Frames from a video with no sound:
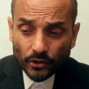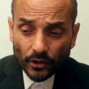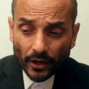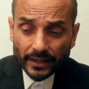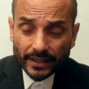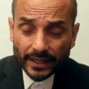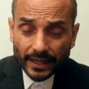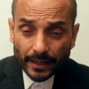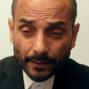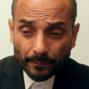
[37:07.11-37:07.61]

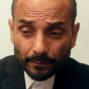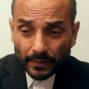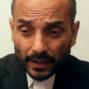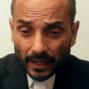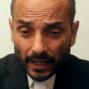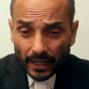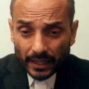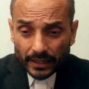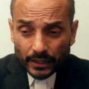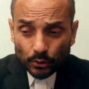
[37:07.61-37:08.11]
idea,
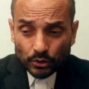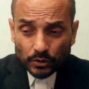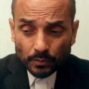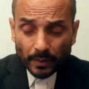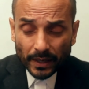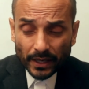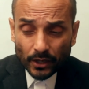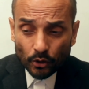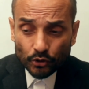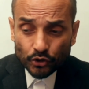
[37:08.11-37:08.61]
they'll
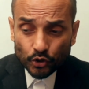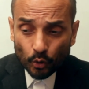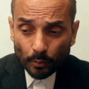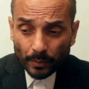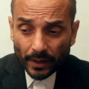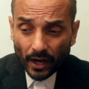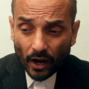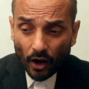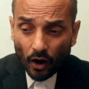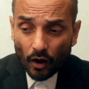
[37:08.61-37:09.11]
speak on your
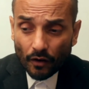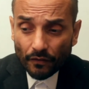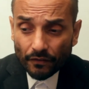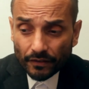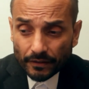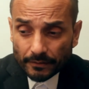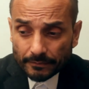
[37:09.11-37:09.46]
behalf.